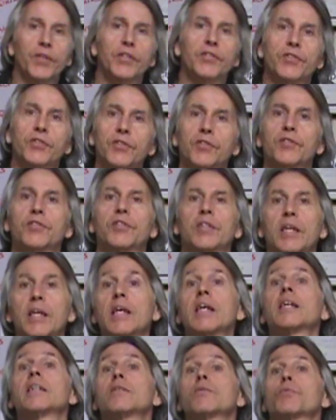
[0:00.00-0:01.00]
This is
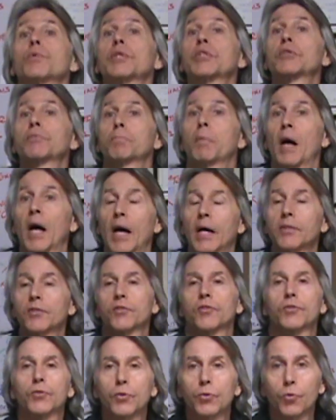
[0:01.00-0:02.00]
in
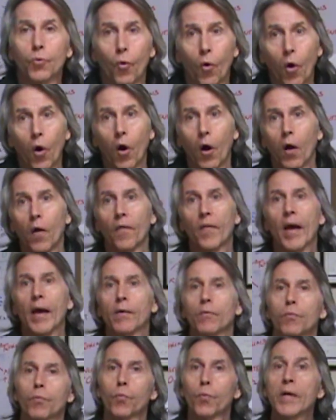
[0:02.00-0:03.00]
response to all
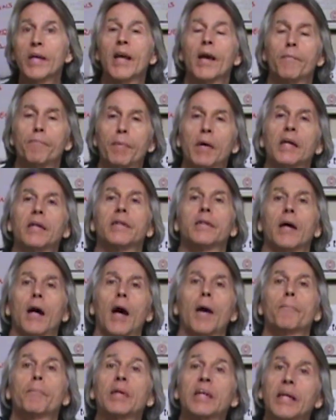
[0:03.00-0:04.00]
that we have been
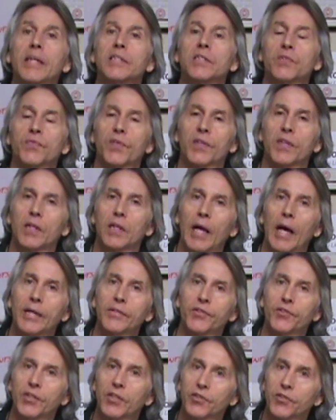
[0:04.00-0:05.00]
up against for the
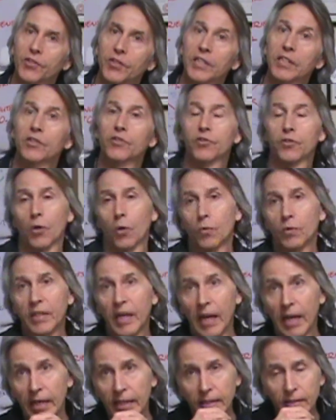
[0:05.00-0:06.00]
last 60 or so
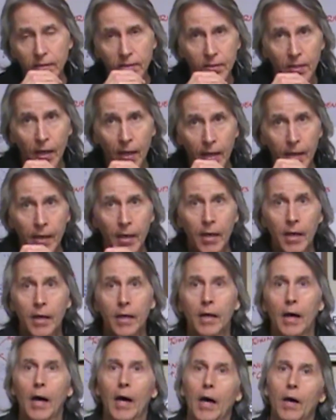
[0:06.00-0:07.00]
days
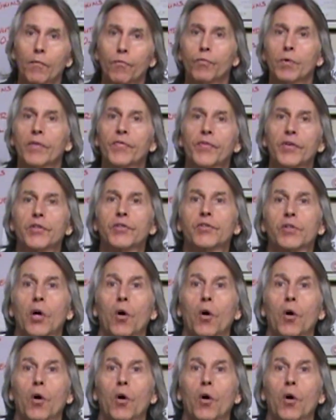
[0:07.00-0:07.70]
with this